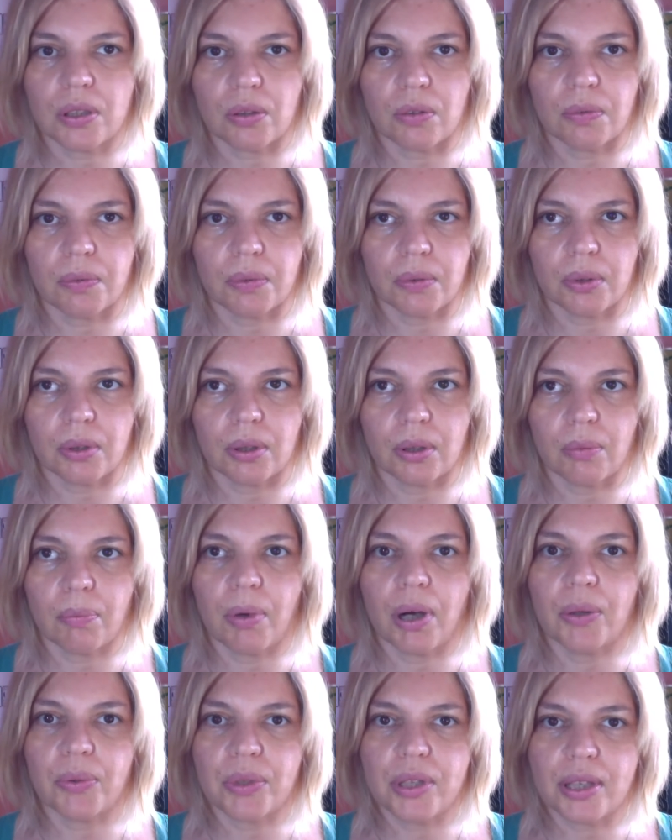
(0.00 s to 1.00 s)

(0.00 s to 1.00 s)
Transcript: about